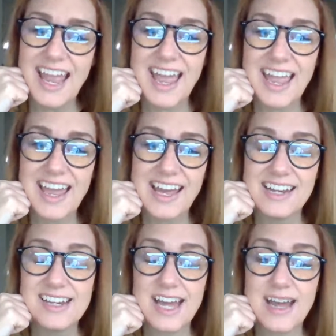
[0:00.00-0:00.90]

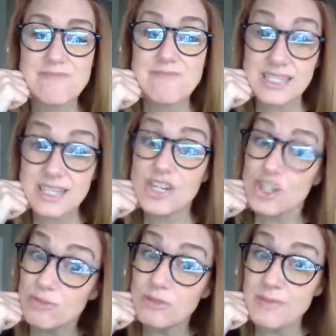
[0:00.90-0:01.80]
And Miss
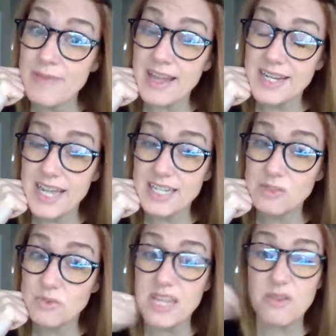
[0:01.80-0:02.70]
Keisha will be back
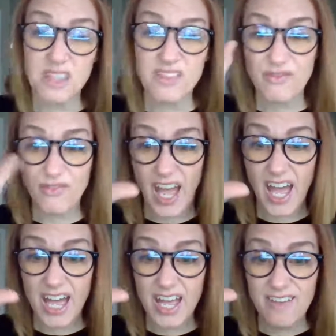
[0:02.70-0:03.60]
next week with
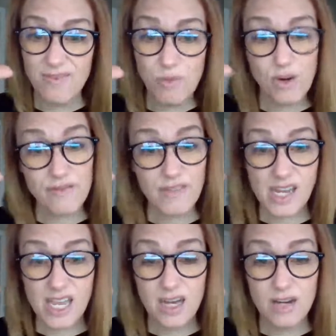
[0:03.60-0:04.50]
5 more
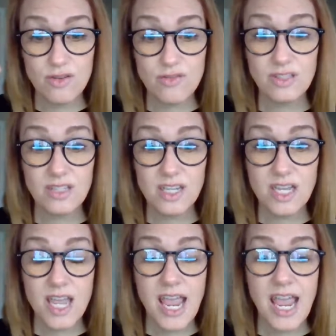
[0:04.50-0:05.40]
videos.
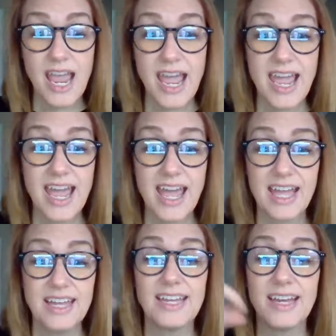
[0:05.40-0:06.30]

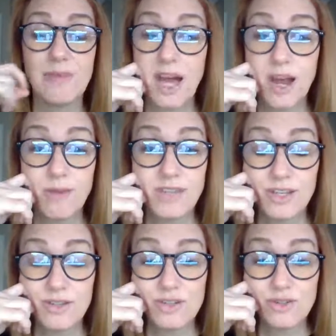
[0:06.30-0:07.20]
And I hope that
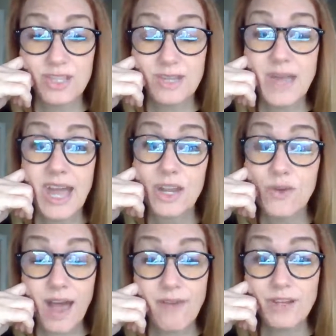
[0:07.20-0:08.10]
you enjoy them and you
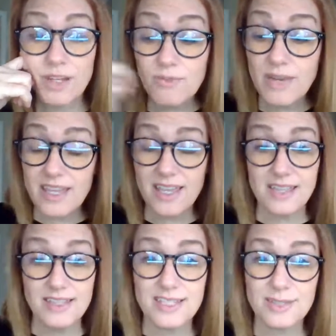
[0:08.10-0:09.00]
have a good
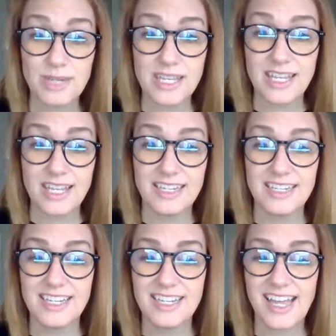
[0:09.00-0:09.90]
weekend this
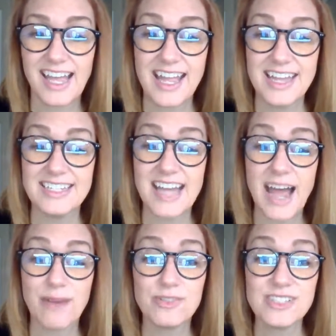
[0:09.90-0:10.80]
weekend. And
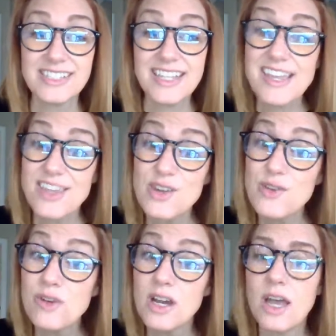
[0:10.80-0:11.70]
I will see
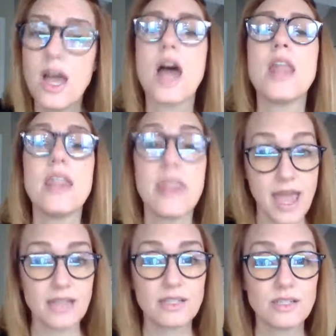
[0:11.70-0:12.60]
you
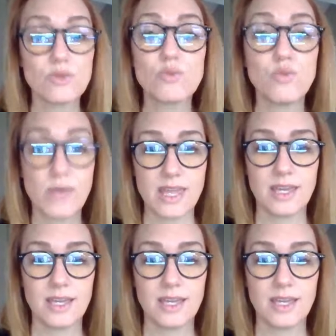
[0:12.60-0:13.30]
next week.